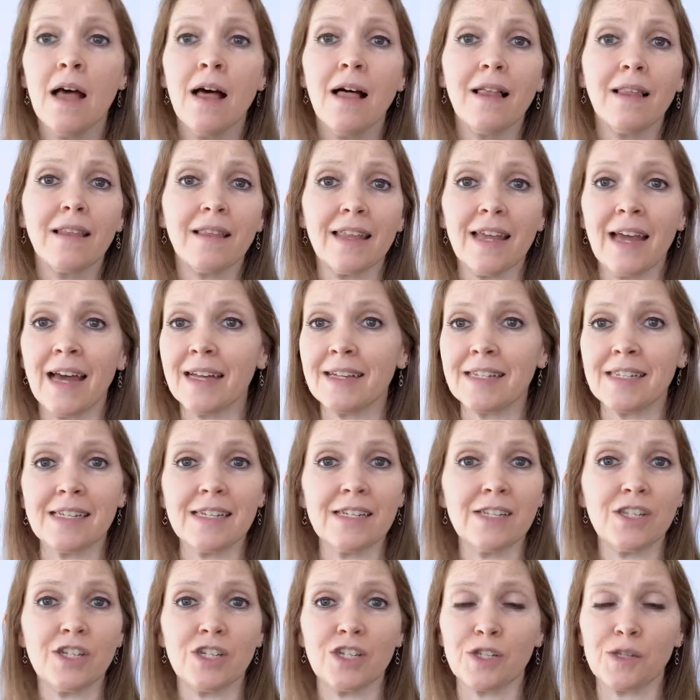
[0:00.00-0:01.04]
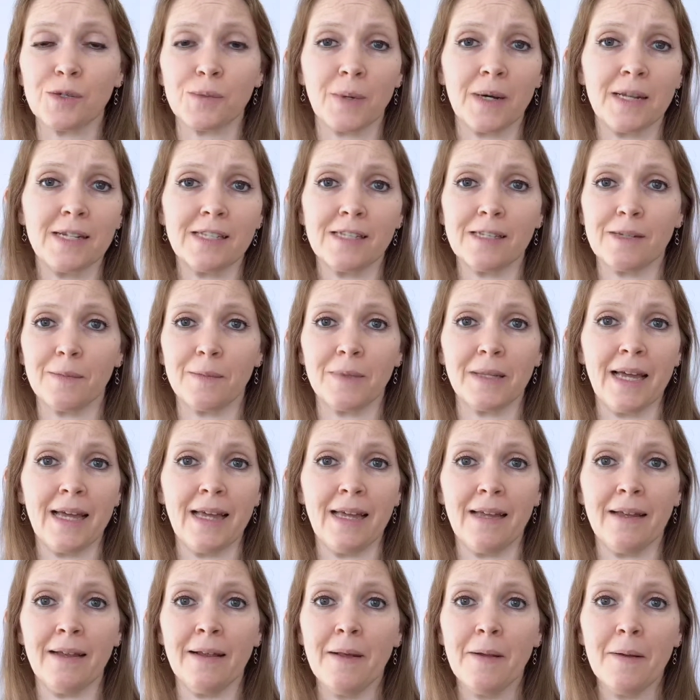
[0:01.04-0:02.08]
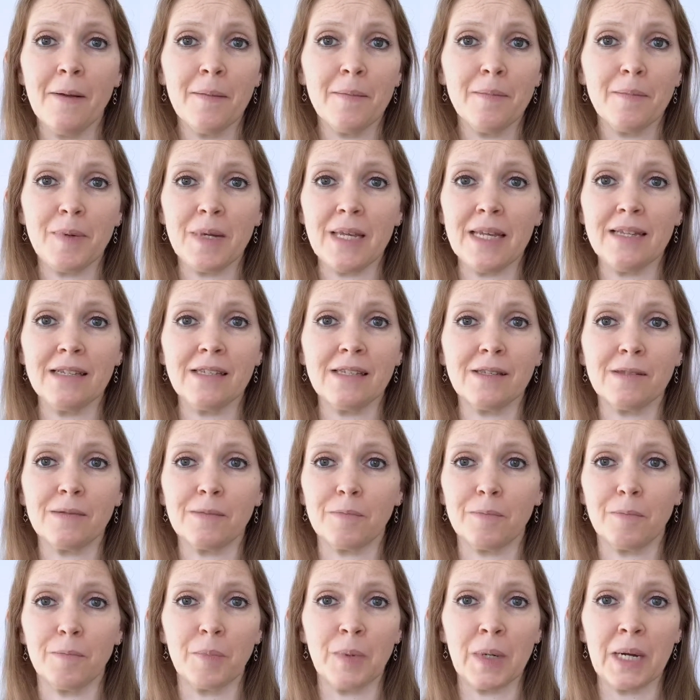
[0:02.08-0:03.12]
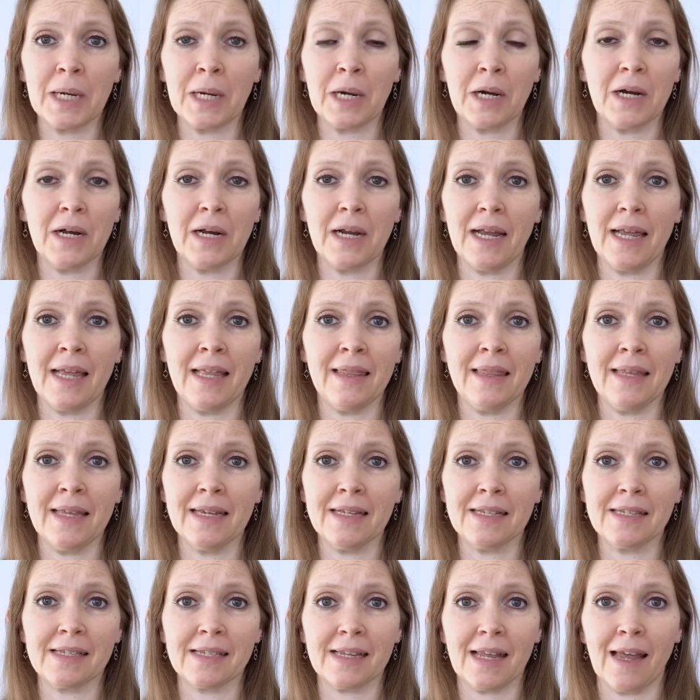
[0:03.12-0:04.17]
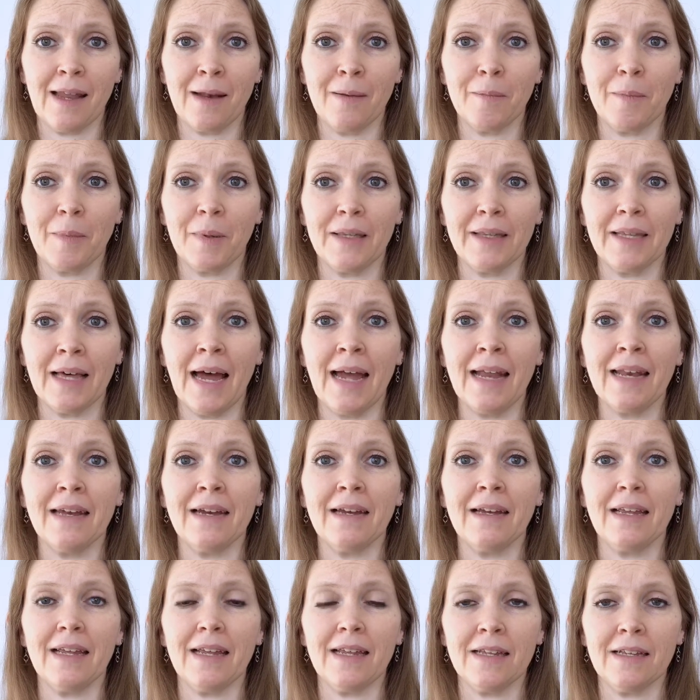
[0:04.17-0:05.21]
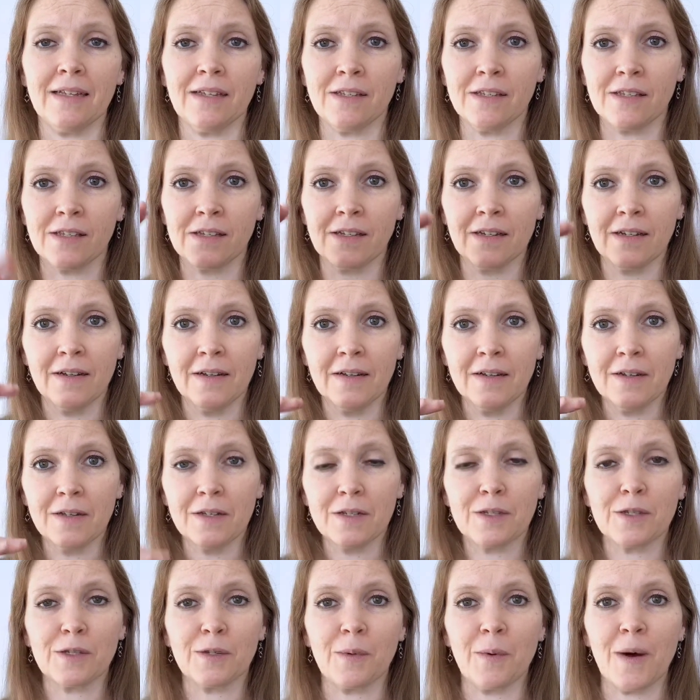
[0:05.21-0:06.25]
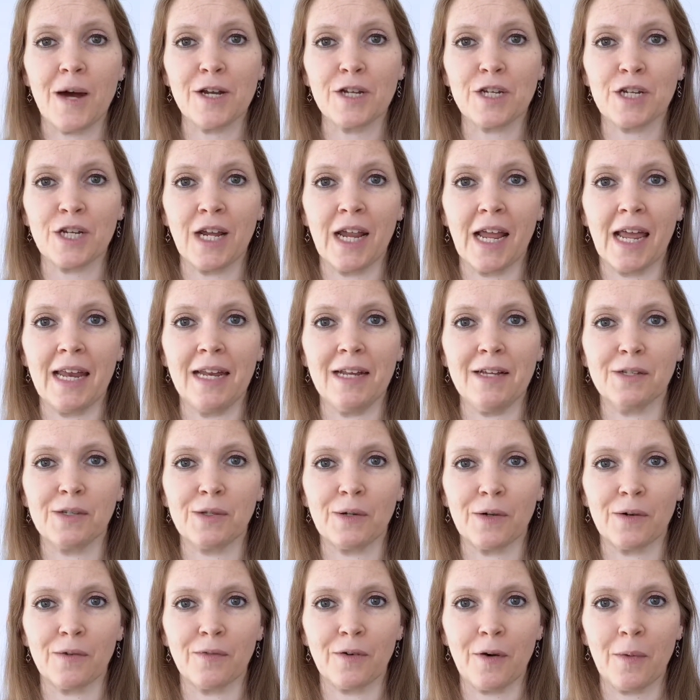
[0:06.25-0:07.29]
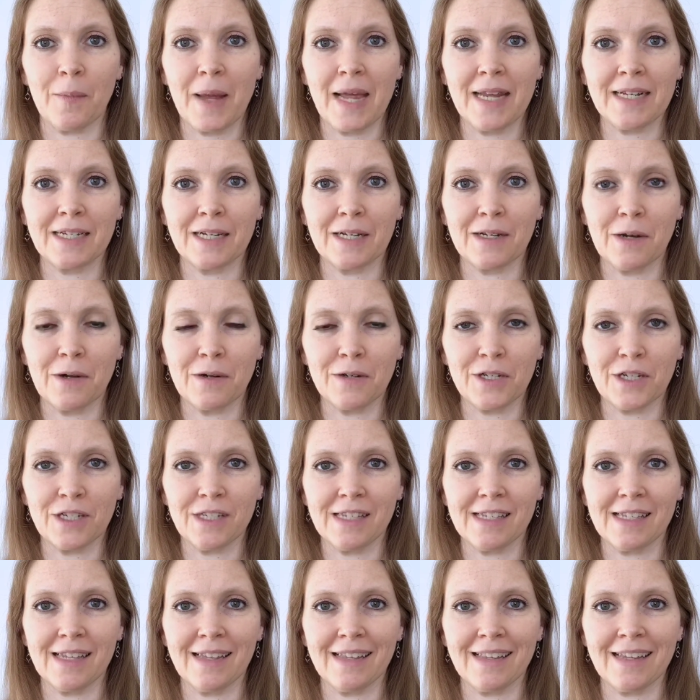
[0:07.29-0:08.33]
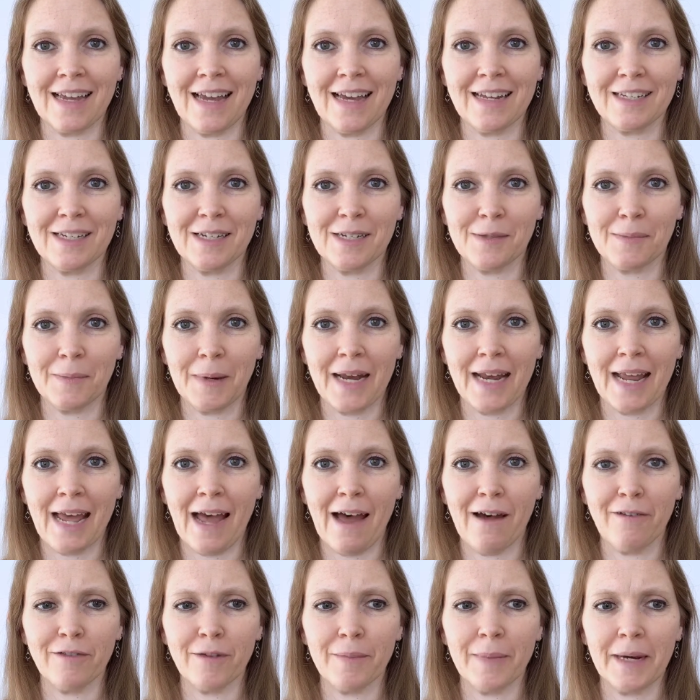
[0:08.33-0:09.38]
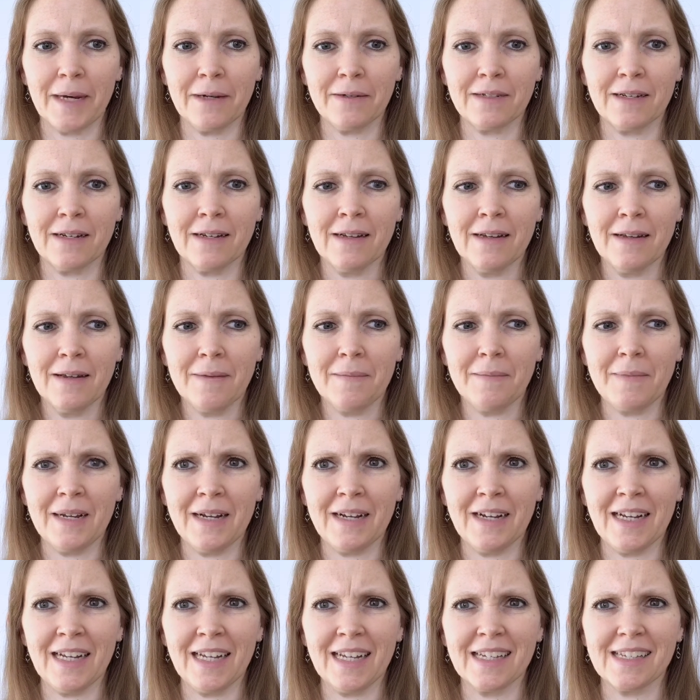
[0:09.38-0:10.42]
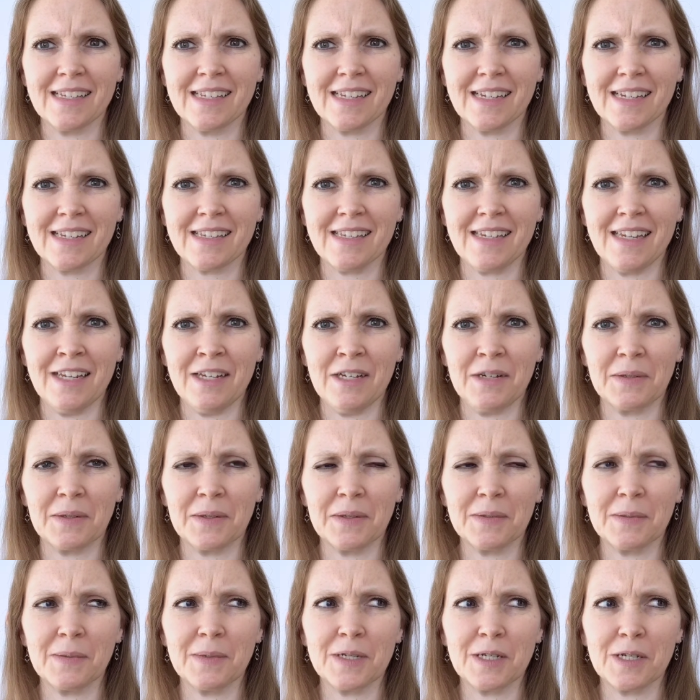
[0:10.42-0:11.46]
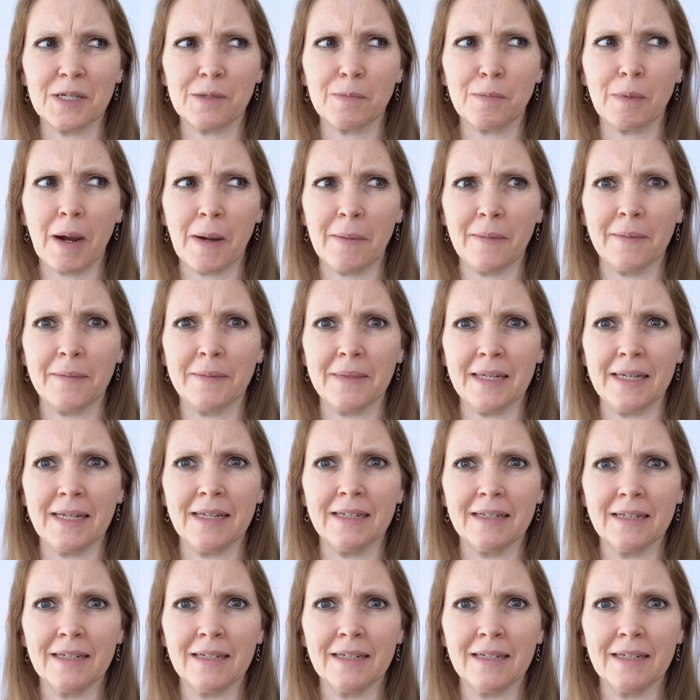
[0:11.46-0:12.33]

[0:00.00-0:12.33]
Leontes just wants to play peace bringer in this, and Polina is squashing any sort of romantic notions that Leontes might have about marrying a 16-year-old, which is probably